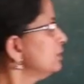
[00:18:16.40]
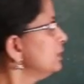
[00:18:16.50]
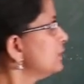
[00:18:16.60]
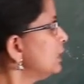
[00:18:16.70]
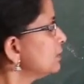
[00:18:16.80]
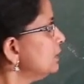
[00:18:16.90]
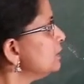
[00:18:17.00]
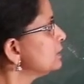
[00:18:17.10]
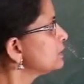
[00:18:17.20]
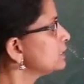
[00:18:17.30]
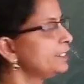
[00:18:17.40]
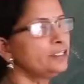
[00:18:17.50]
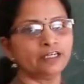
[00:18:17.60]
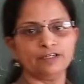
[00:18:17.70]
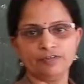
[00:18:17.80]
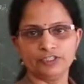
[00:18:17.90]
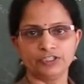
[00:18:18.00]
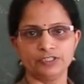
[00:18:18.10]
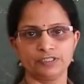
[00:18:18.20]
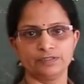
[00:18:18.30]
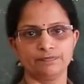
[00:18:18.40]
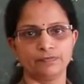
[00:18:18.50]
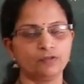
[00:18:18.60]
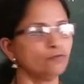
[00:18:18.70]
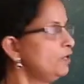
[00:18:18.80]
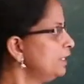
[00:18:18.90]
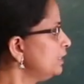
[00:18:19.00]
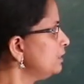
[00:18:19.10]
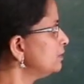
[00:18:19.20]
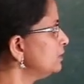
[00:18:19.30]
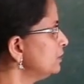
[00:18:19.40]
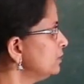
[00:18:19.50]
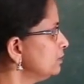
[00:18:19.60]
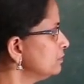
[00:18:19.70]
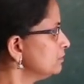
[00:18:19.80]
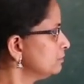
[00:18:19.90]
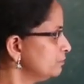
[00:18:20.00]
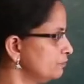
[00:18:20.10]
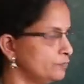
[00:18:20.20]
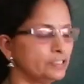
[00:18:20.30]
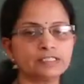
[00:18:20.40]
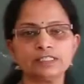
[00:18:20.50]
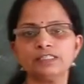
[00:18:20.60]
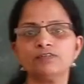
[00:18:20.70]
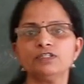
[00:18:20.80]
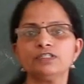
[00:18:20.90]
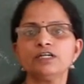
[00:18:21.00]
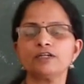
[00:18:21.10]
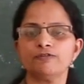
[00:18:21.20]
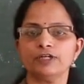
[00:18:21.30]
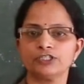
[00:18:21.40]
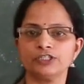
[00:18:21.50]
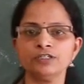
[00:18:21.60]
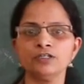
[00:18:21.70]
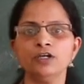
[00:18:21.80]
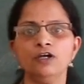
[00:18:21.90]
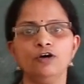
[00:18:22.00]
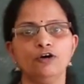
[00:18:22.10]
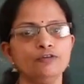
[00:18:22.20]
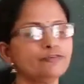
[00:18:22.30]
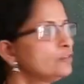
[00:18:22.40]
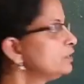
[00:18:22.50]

these are the sign conventions while discussing with the reflection of